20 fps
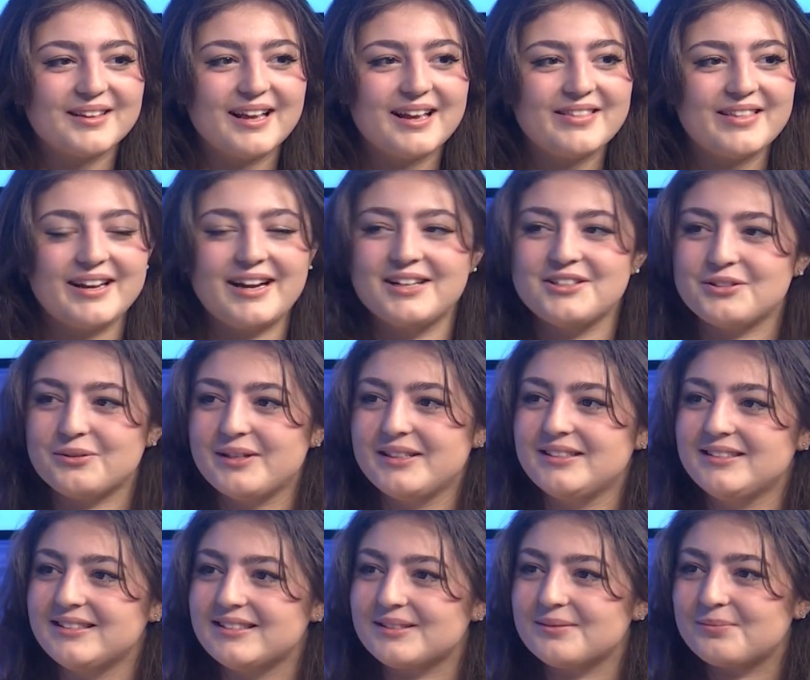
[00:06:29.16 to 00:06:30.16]
then I
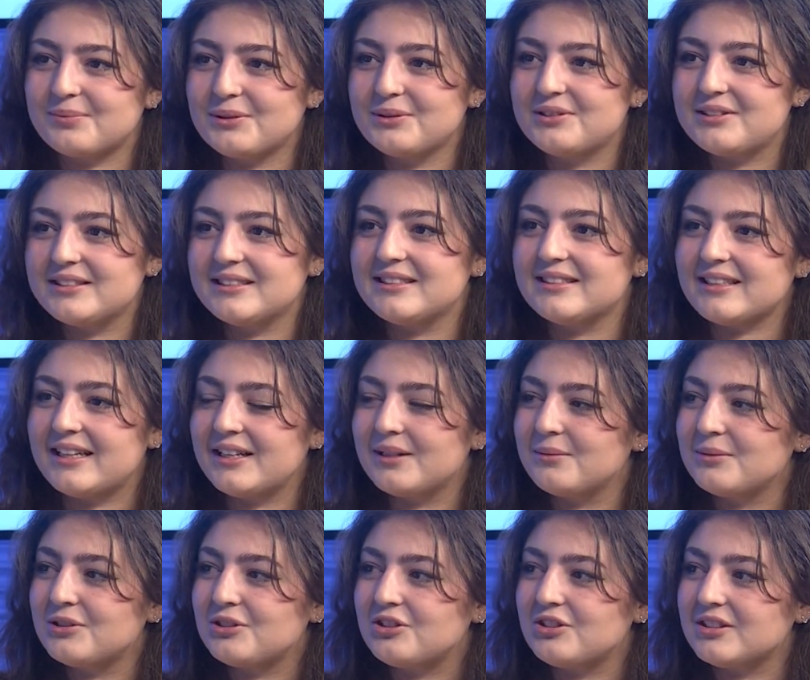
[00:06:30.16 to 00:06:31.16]
joined Bruce's, and it
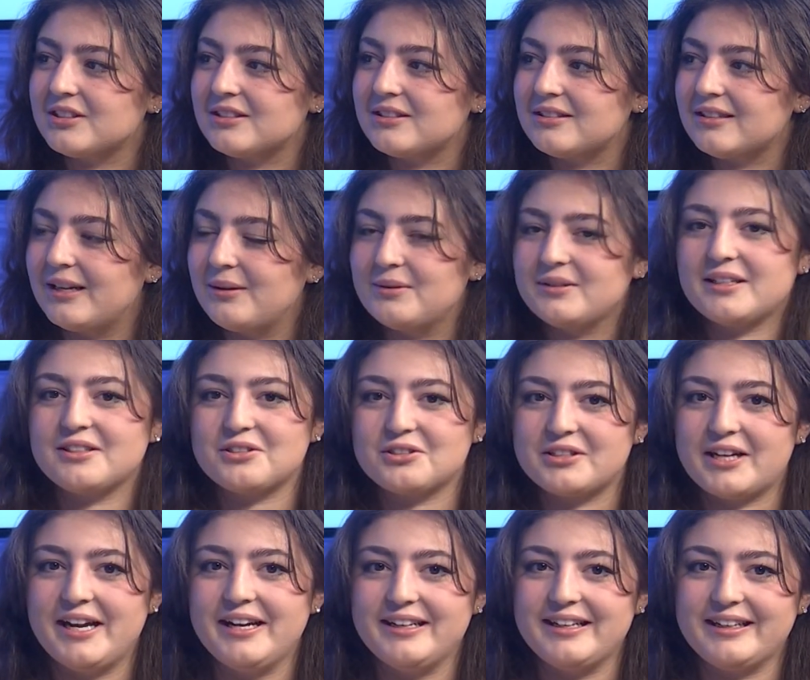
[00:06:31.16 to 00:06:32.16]
was
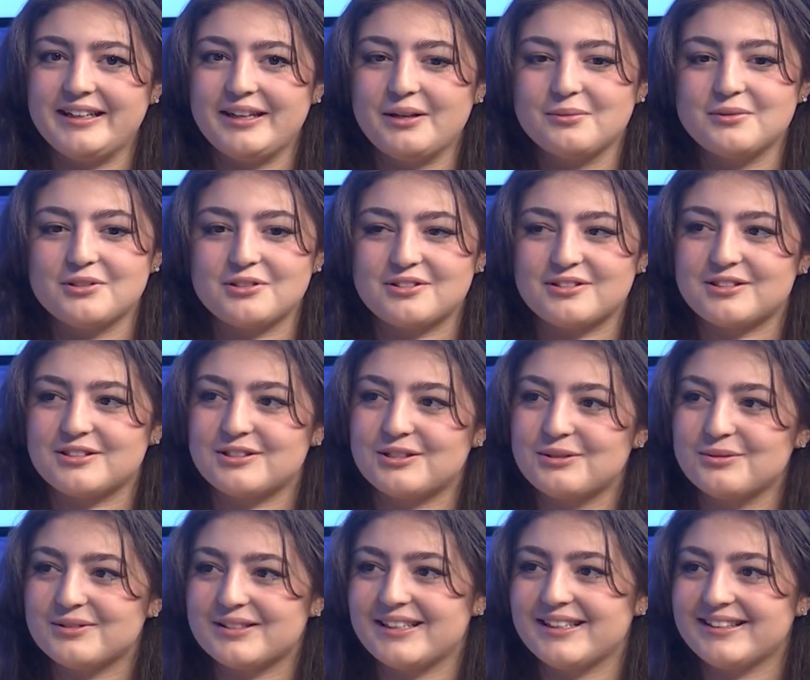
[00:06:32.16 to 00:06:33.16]
entertaining. He was
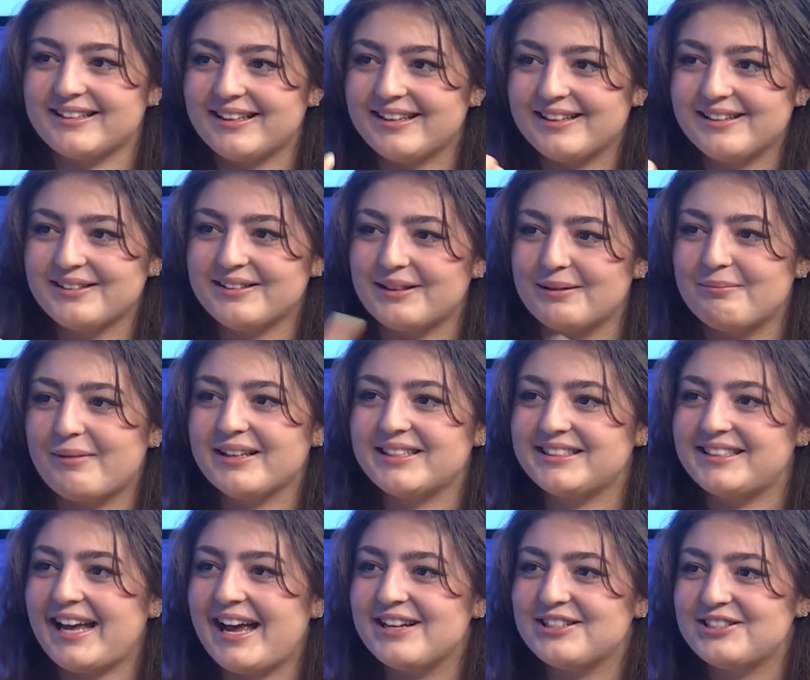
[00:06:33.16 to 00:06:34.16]
using the
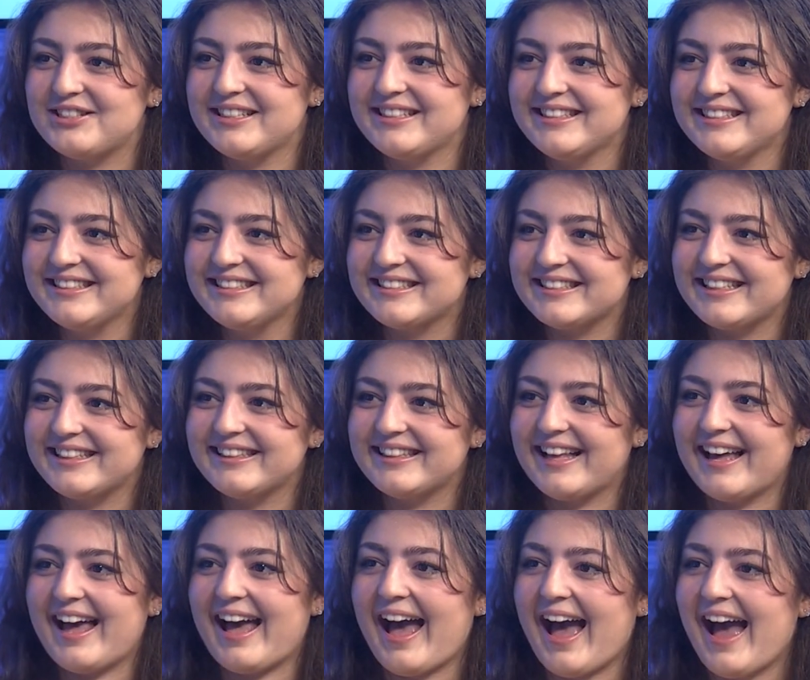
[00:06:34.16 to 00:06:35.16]
mustaches and
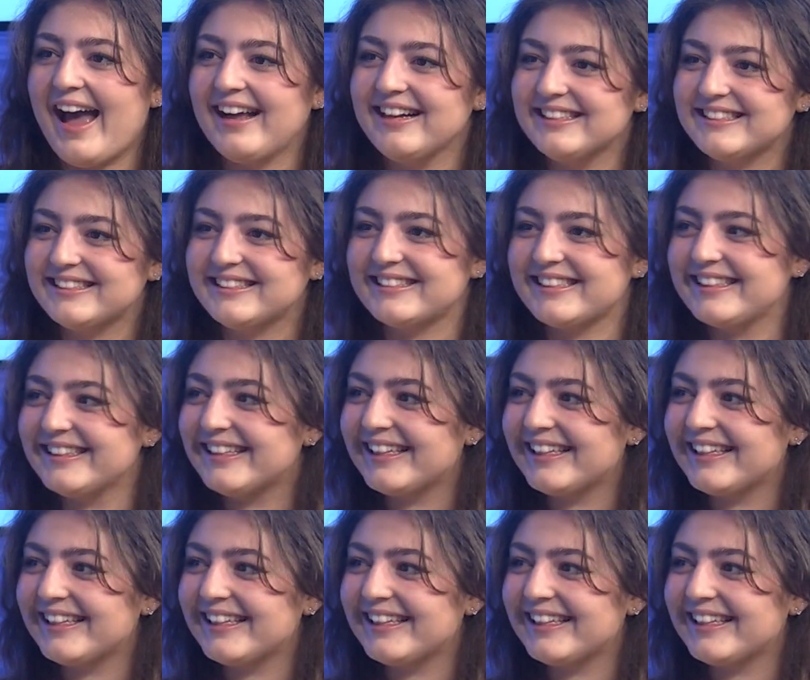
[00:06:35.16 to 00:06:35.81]
the hats and